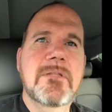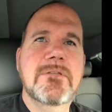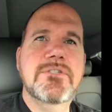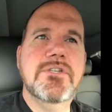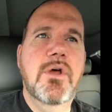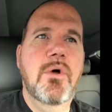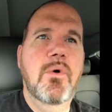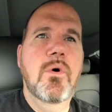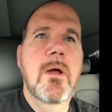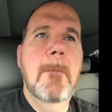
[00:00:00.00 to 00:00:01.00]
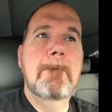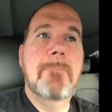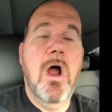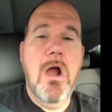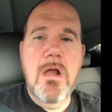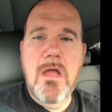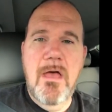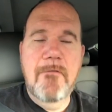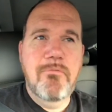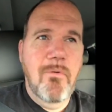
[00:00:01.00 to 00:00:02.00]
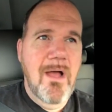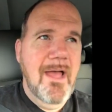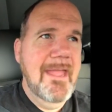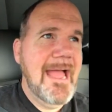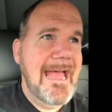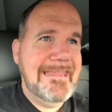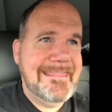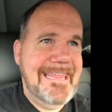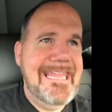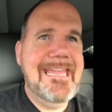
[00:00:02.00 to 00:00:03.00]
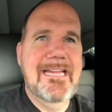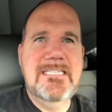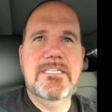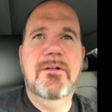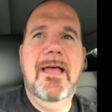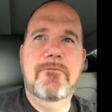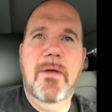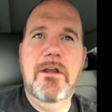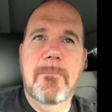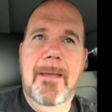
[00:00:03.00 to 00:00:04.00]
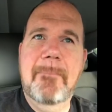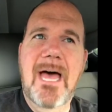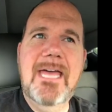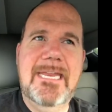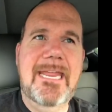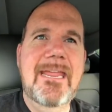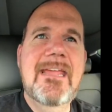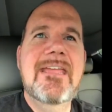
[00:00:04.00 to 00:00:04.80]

So part of why I think I still have weight on my body